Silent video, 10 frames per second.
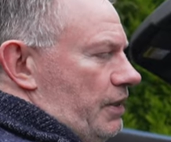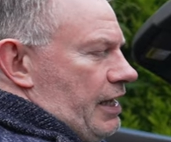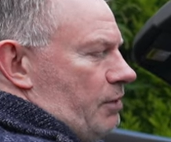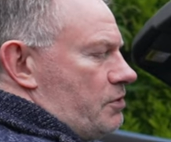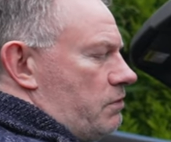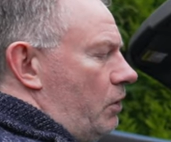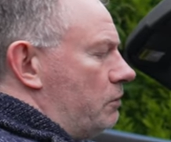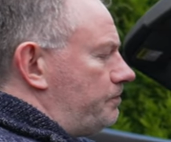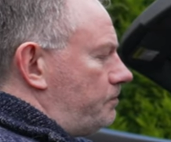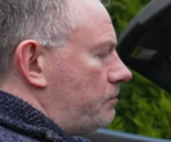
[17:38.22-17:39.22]
that that was
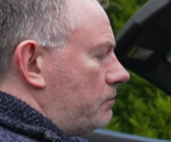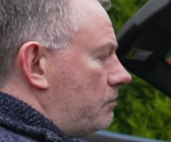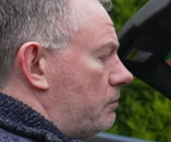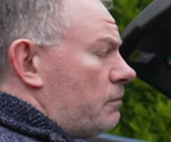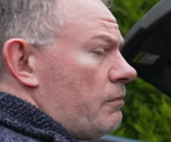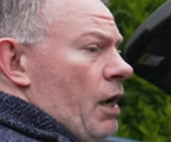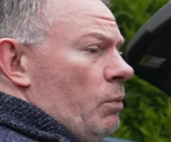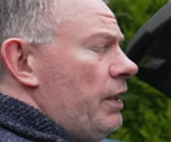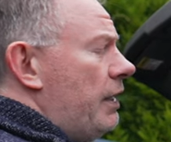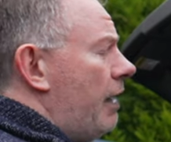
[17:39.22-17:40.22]
wrong.
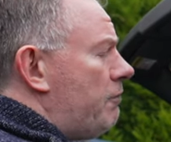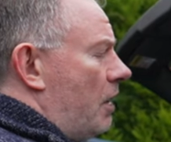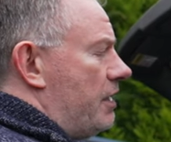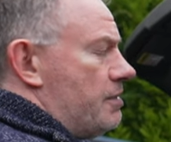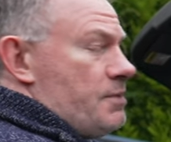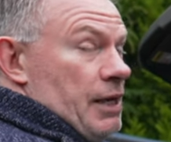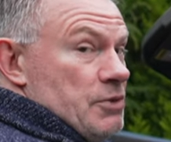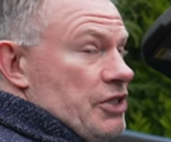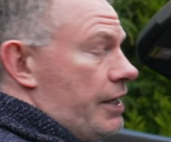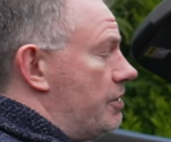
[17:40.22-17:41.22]
One of the other items that
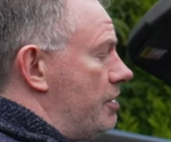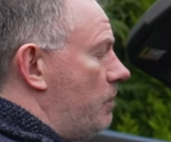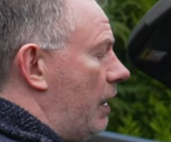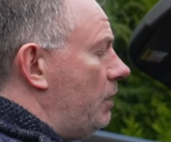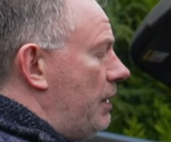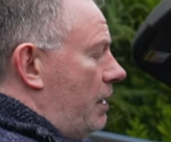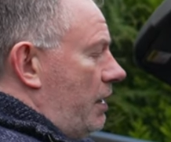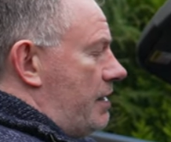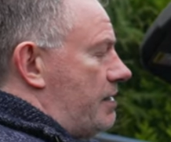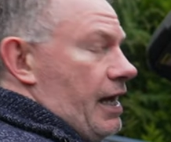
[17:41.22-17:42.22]
was changed as well
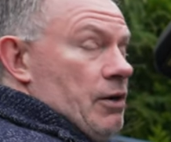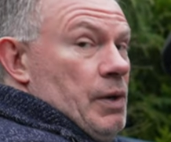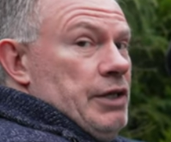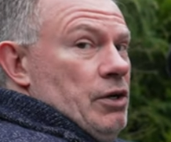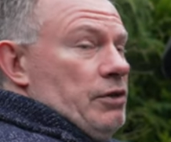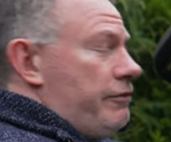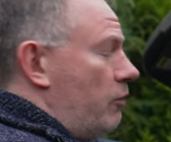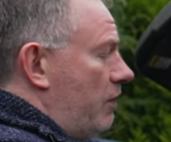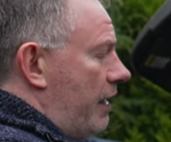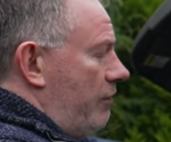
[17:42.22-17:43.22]
is that when on the
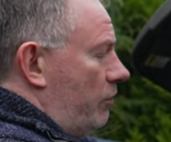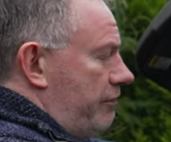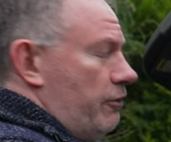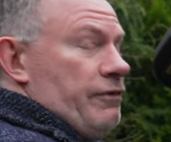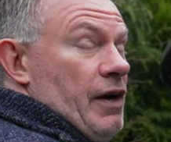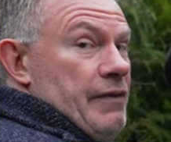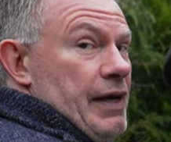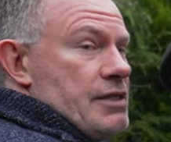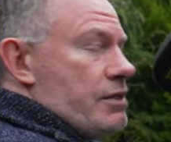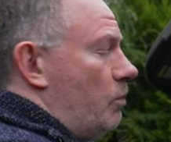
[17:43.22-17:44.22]

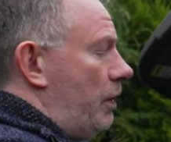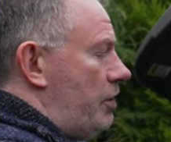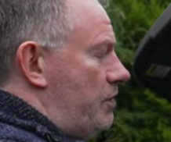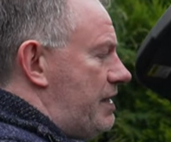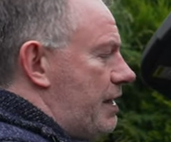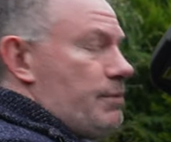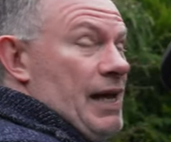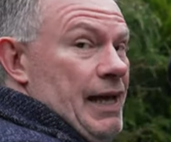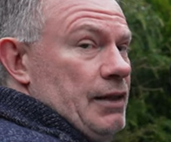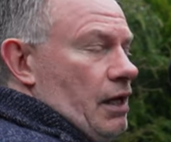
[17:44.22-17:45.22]
458s, when you dip the
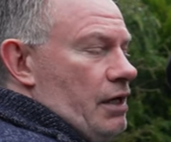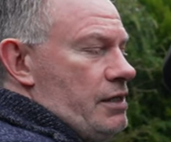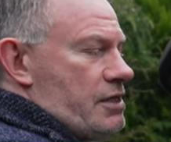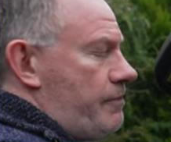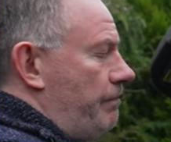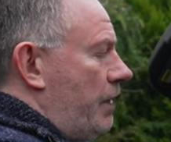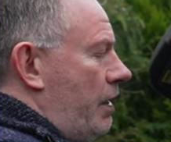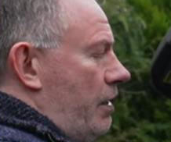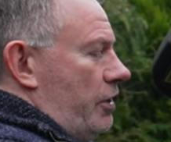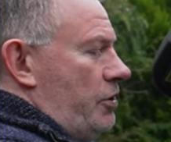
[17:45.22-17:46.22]
headlights,
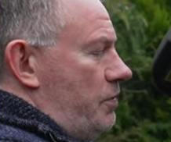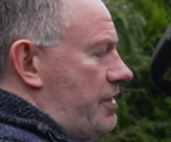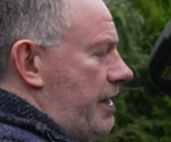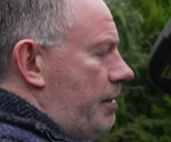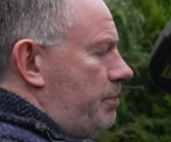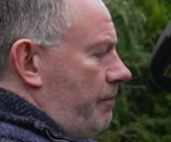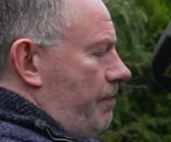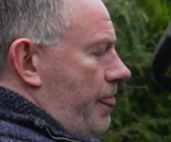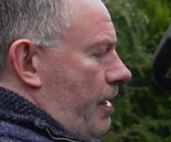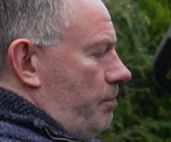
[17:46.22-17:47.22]
you dip
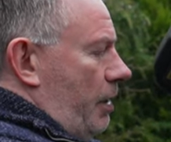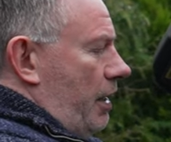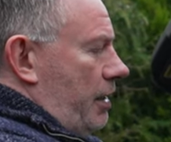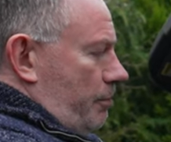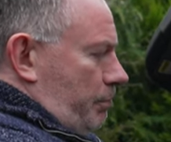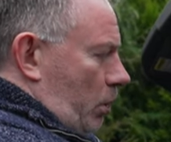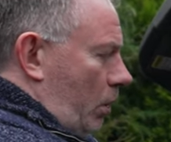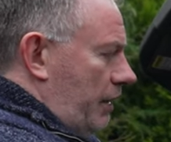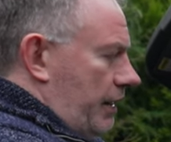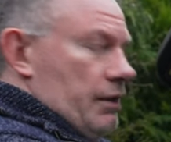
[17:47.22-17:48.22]
by
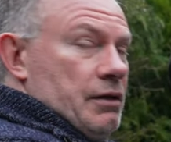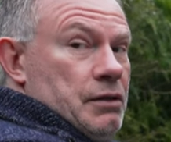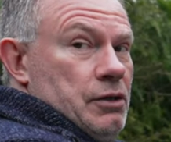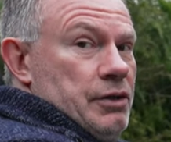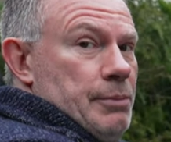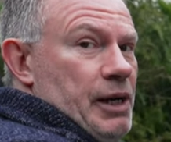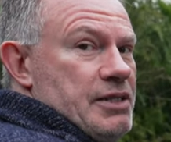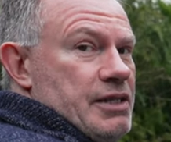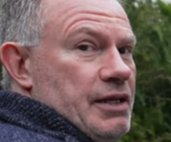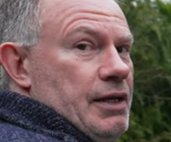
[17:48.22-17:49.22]
pulling on the
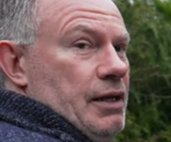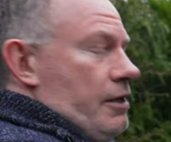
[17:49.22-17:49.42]
button